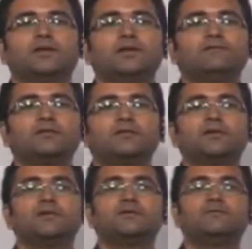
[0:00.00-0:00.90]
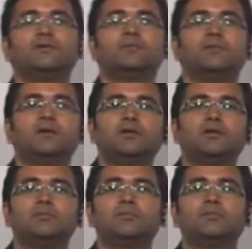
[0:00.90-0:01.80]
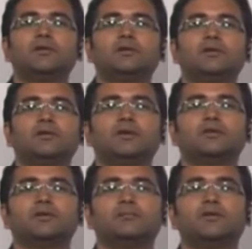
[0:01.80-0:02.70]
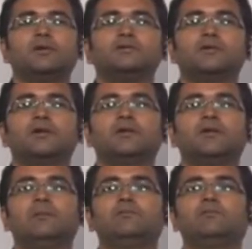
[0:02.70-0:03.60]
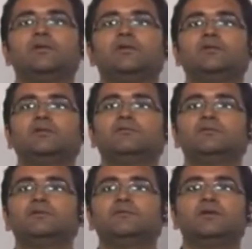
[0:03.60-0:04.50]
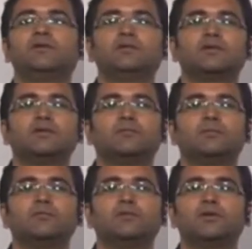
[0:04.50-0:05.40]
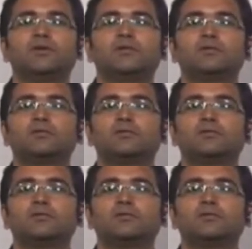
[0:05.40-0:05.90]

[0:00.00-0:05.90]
scaling first and then shifting by t but in xt, but in checking time invariance we shifted the signal by putting in